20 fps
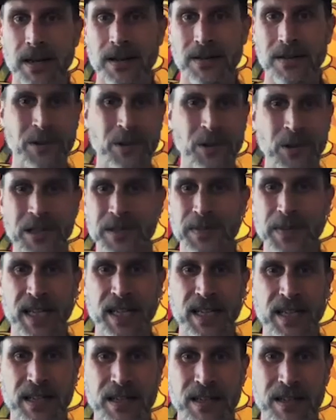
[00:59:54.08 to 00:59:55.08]
of course,
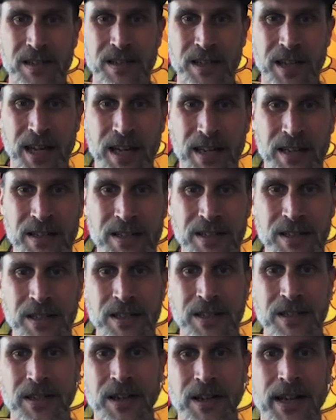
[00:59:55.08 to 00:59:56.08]
man. Yeah.
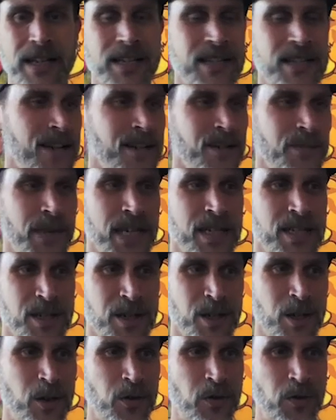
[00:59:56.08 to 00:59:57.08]
Now I get down to
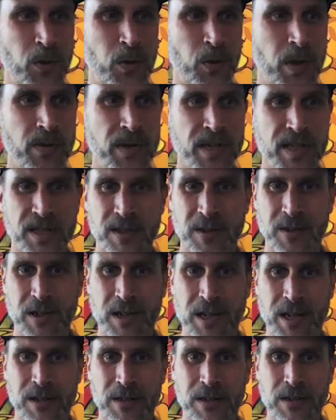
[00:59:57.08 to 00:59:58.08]
Mexico for one reason or
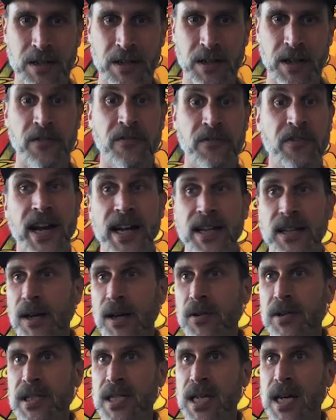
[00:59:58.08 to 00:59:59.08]
another. And in fact, I
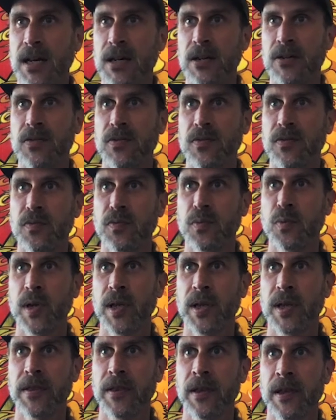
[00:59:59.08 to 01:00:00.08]
was down
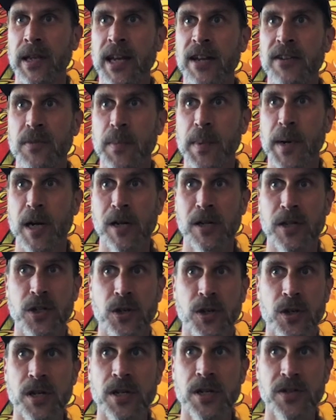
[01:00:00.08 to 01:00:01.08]
with the Native American
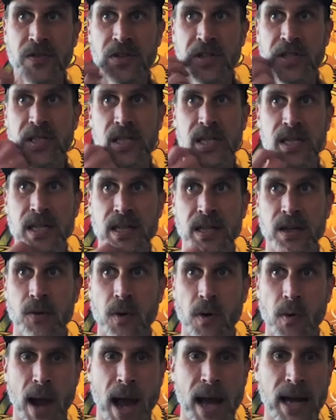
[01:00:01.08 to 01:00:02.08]
Church visiting the
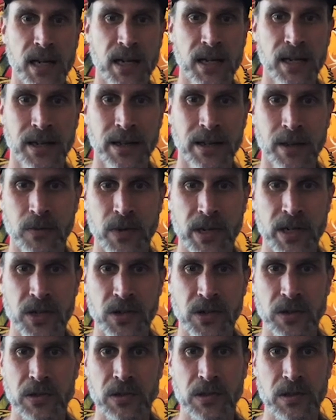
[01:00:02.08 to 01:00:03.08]
Wairarika, the
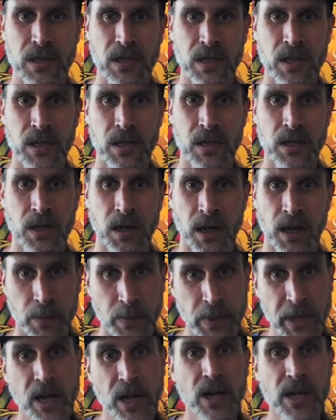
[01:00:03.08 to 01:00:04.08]
Huichol, on a
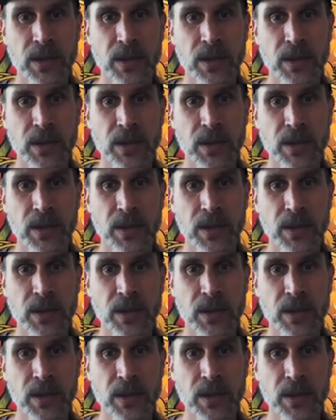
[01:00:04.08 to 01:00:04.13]
peyote